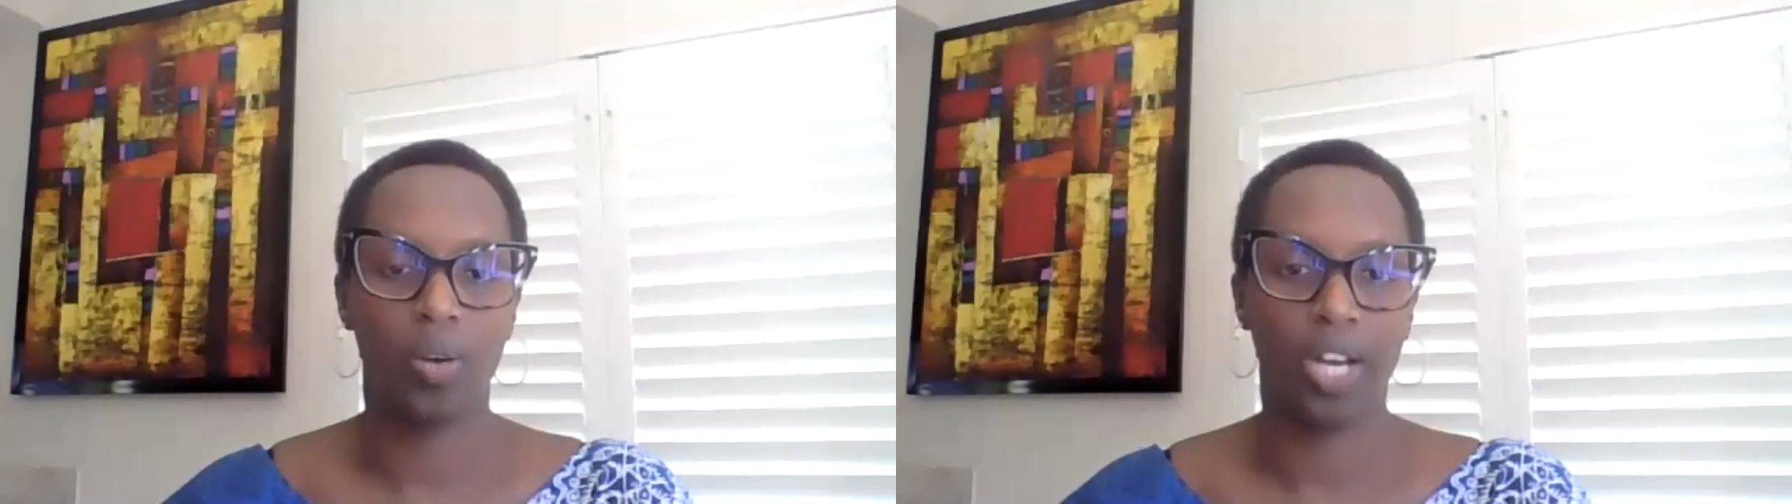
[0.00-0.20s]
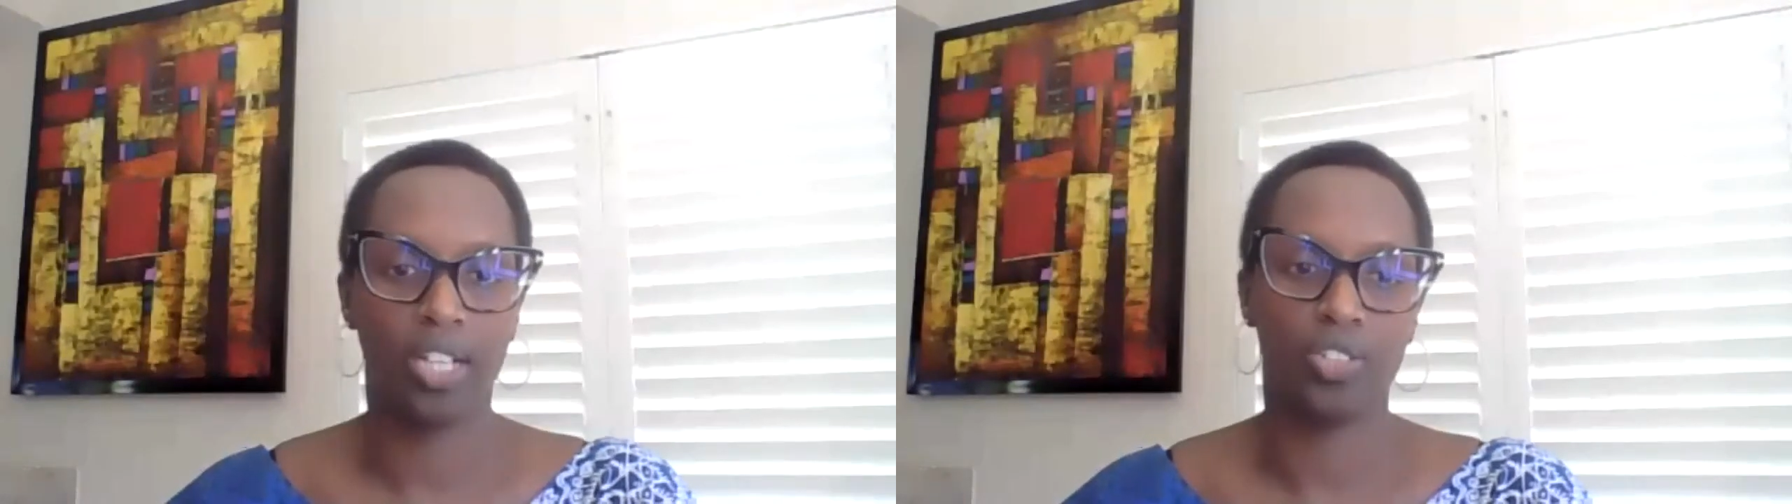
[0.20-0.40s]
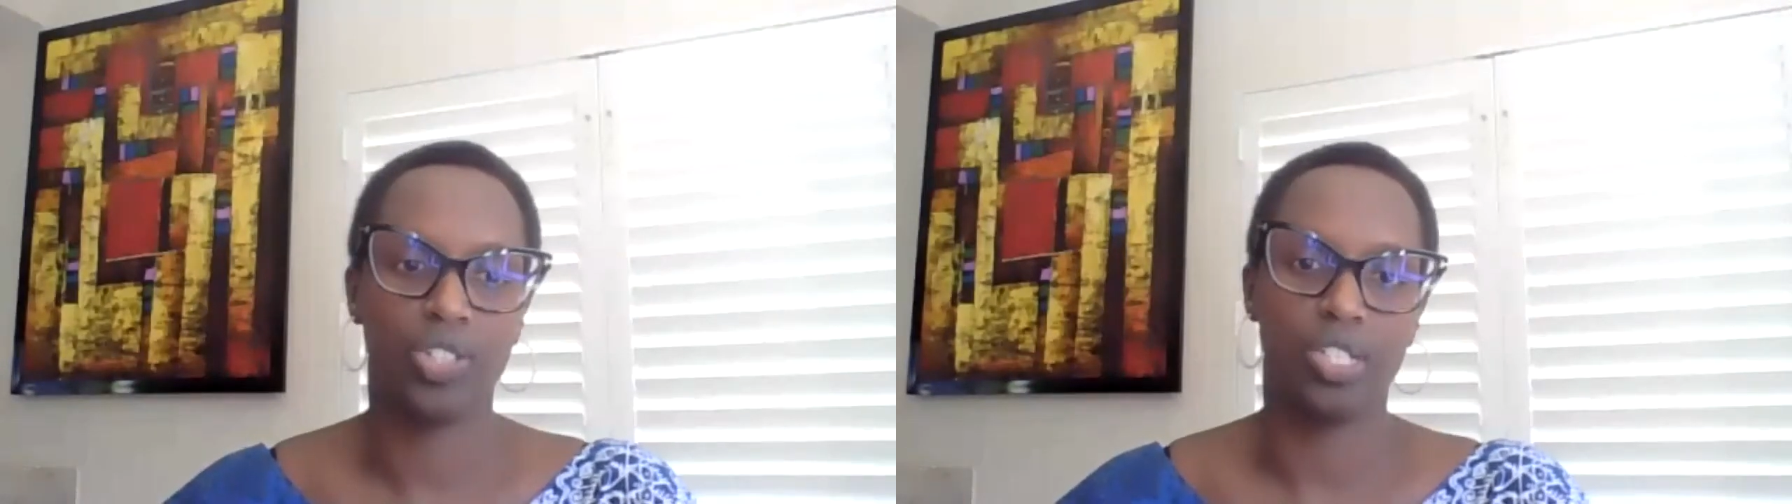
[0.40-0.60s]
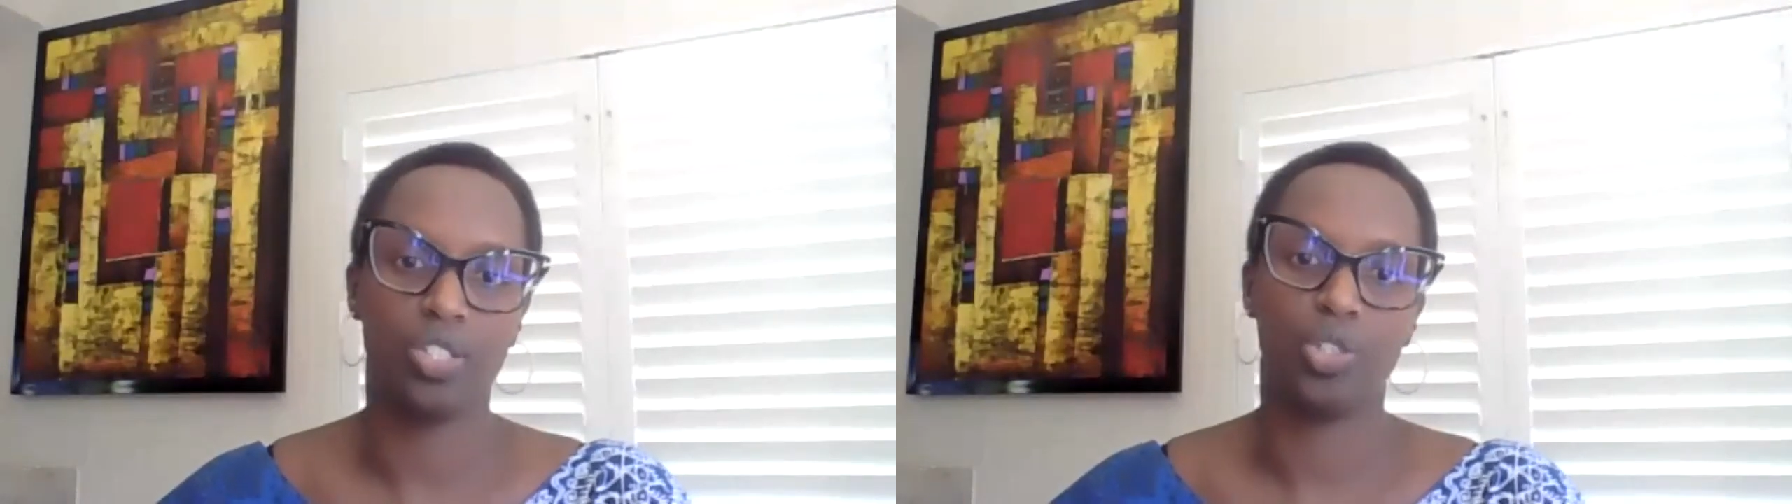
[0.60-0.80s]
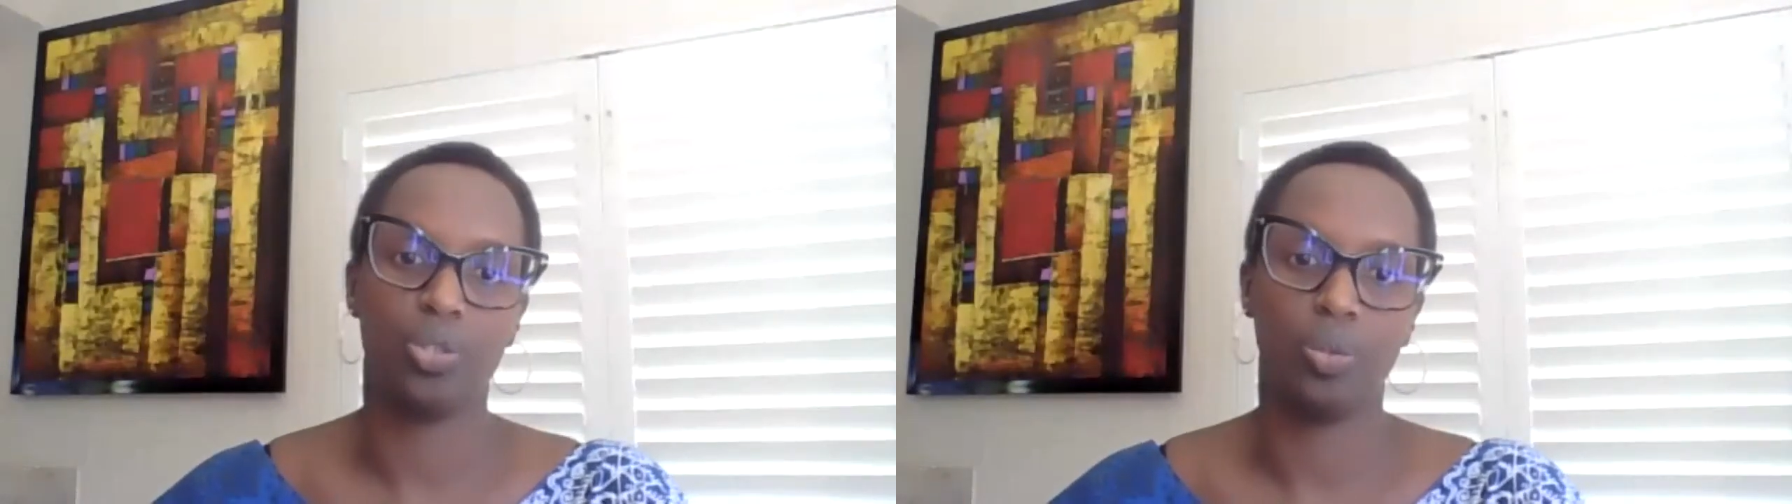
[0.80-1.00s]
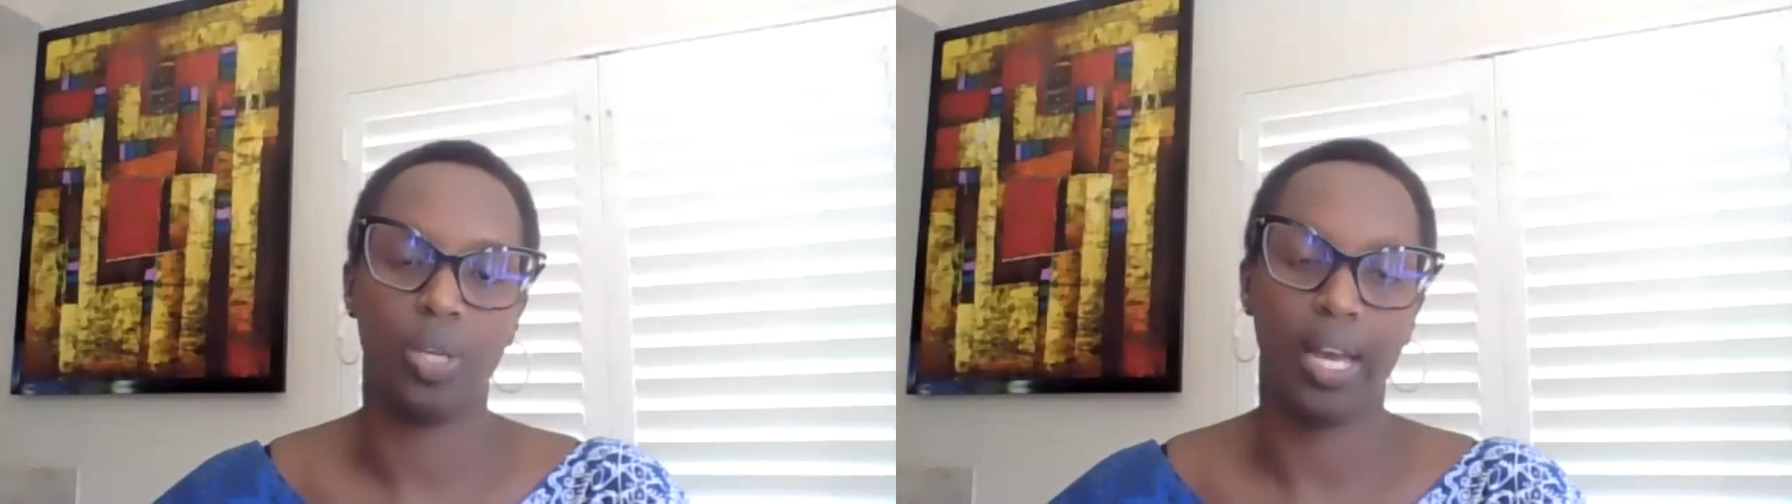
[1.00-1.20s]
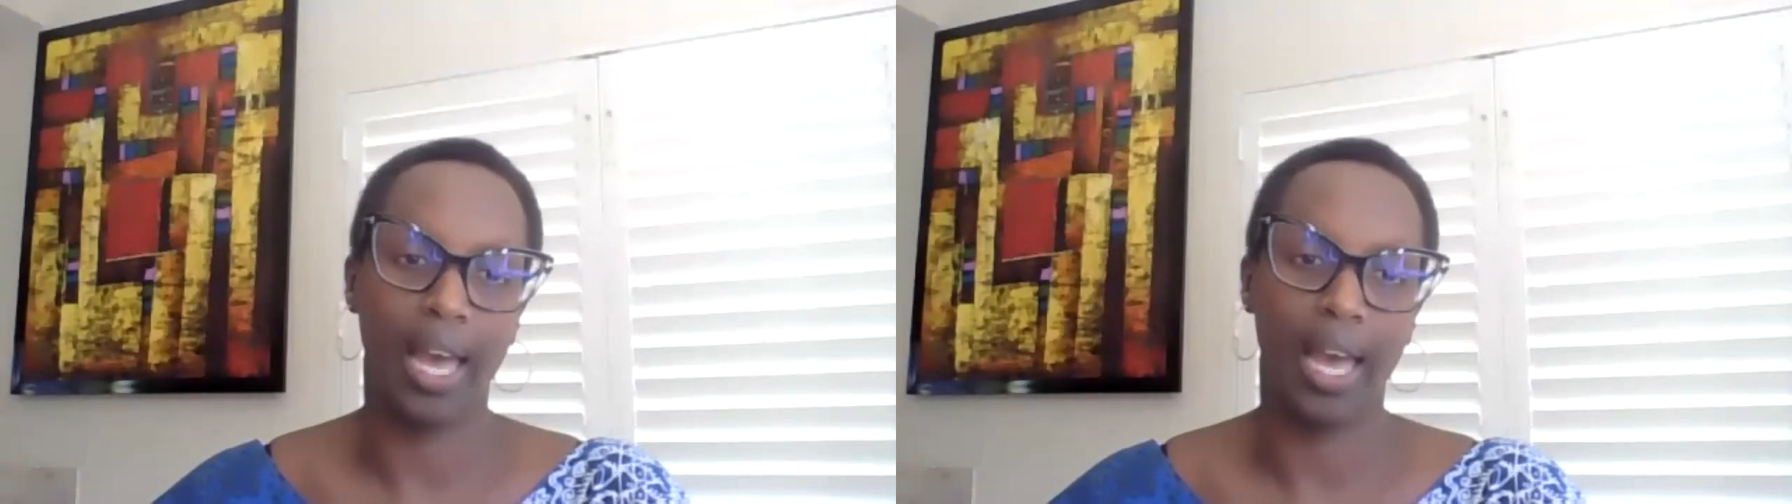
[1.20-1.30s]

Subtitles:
countries to